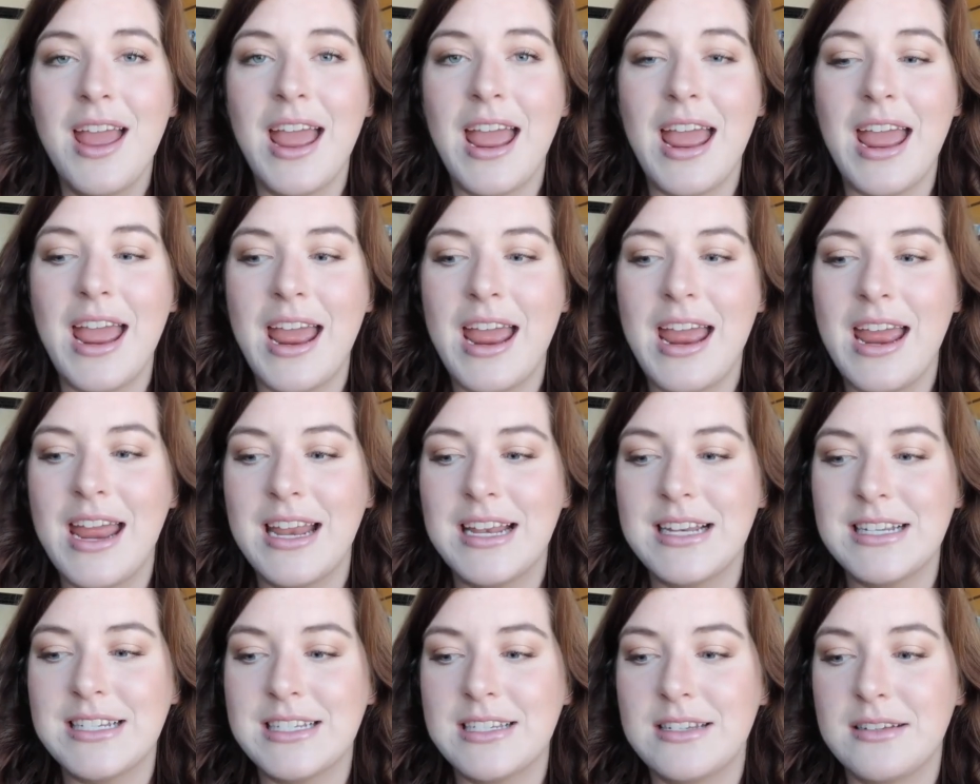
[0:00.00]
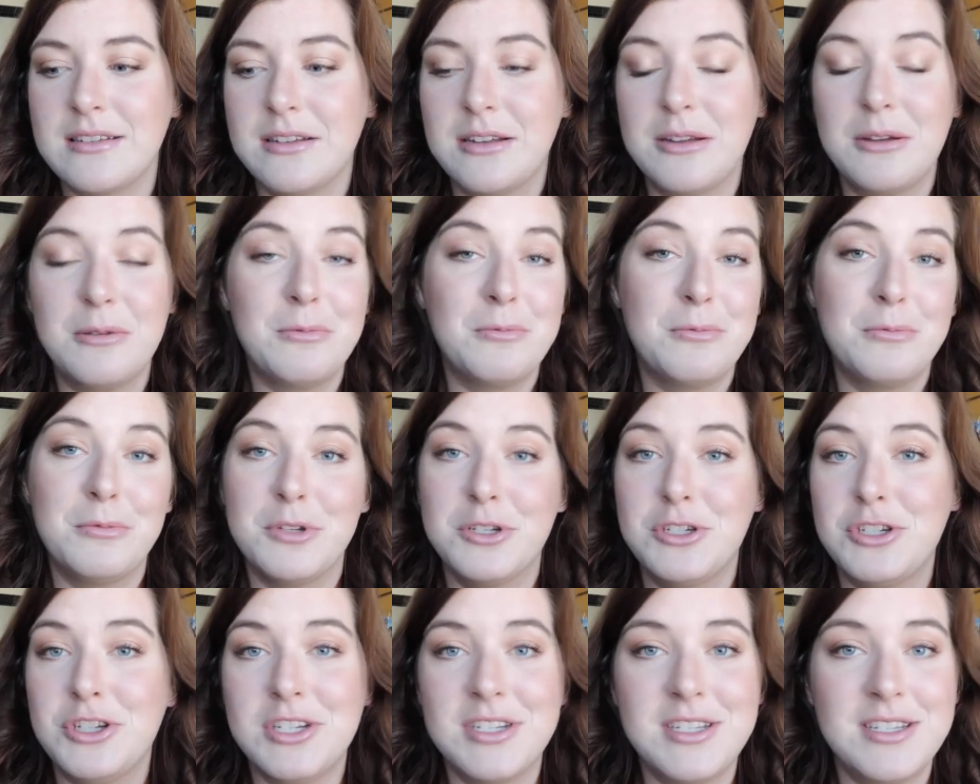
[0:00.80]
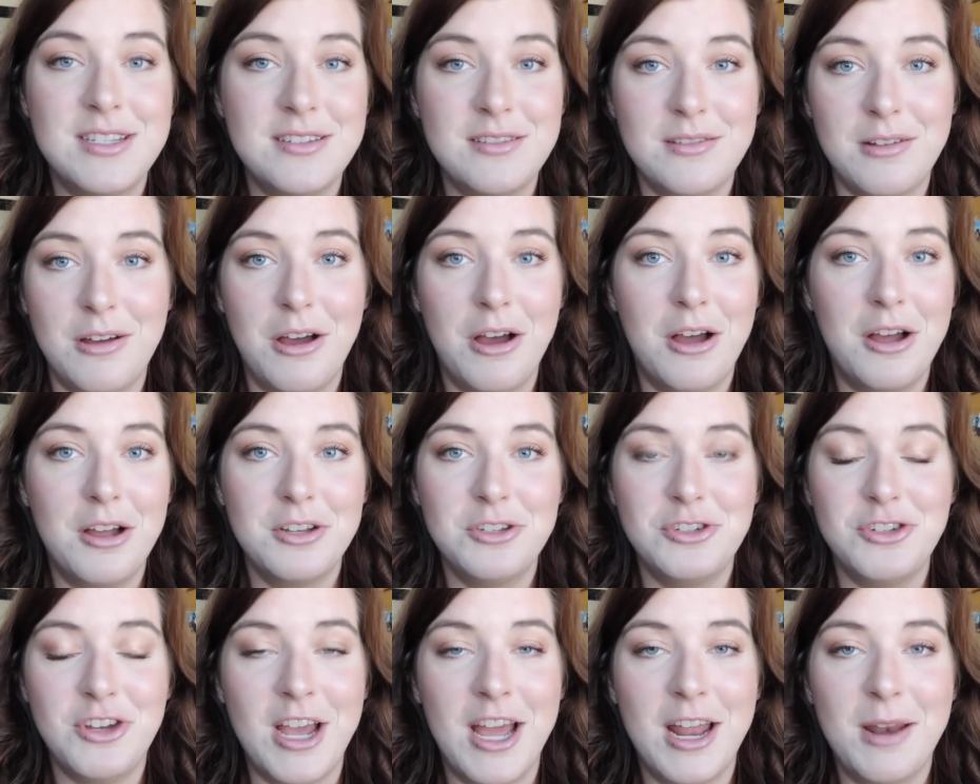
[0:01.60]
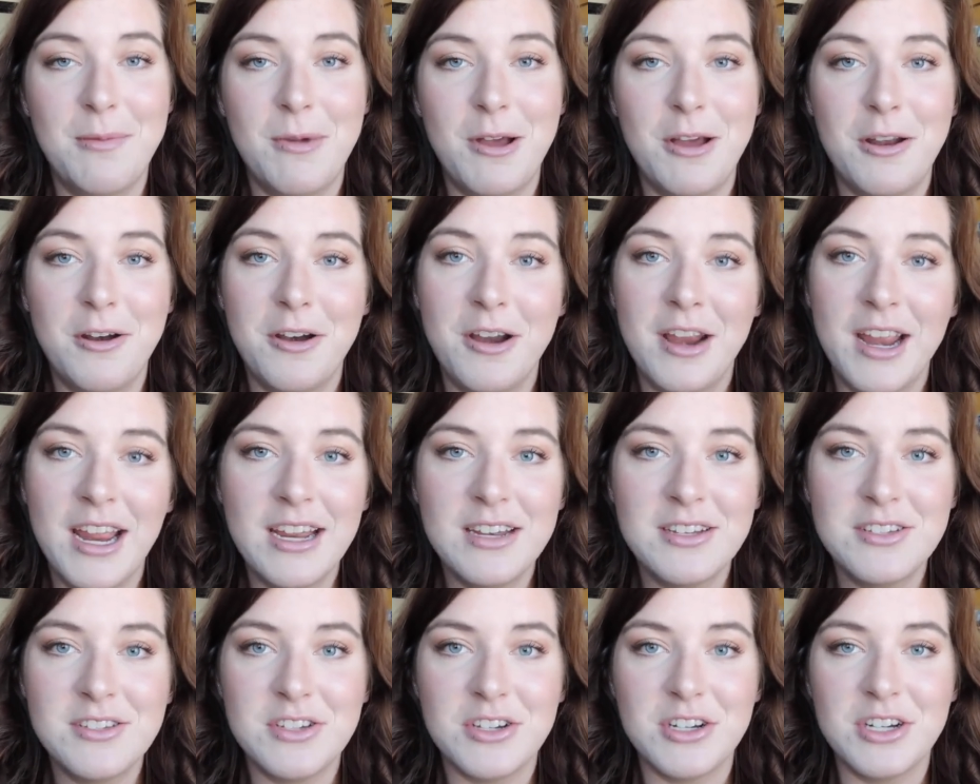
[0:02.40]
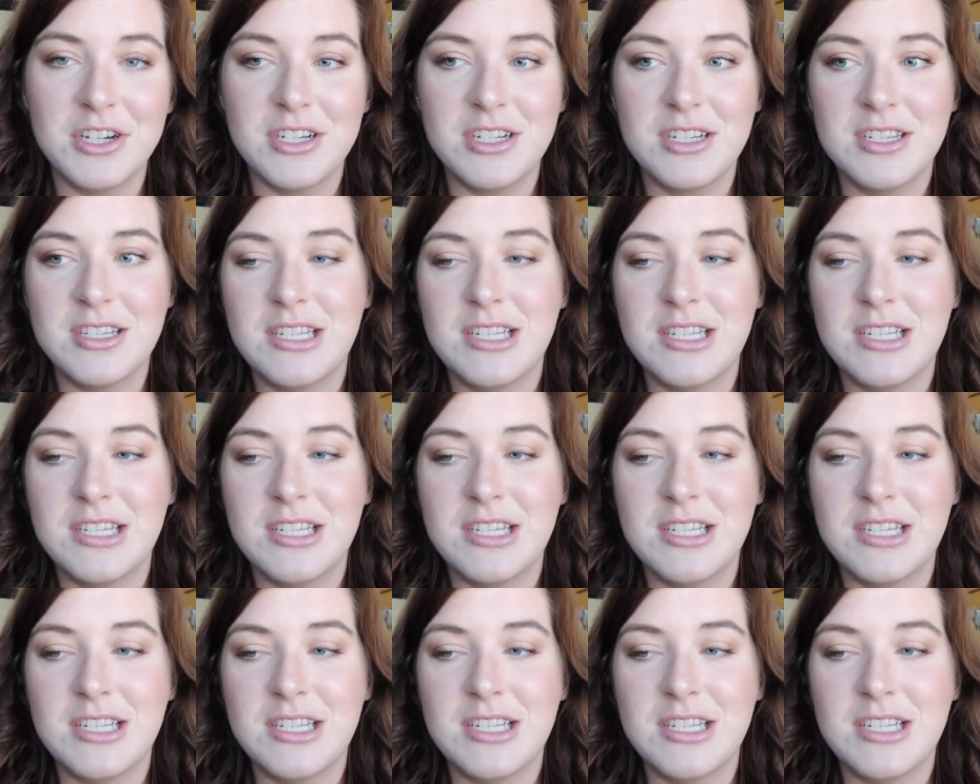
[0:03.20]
and we'll just all chat about our answers.